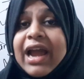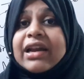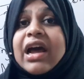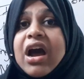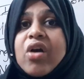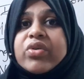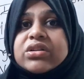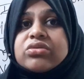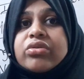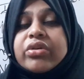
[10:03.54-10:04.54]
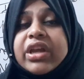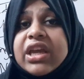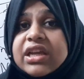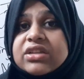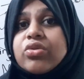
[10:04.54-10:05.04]
and how he
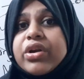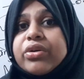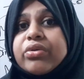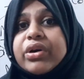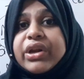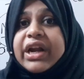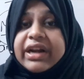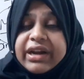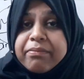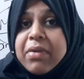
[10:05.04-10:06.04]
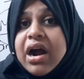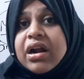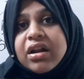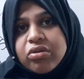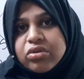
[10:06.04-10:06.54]
is going to create
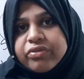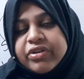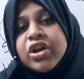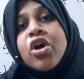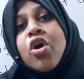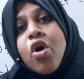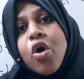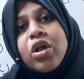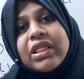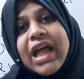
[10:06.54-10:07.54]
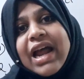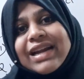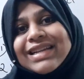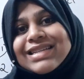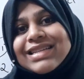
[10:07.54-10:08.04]
demand out of it. All that
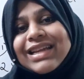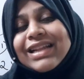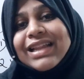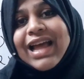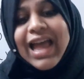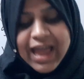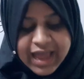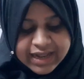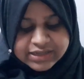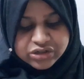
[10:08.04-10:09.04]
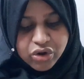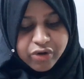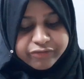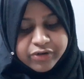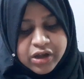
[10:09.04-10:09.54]
is in the hands
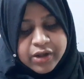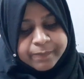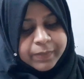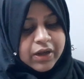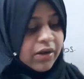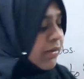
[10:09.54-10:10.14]
of the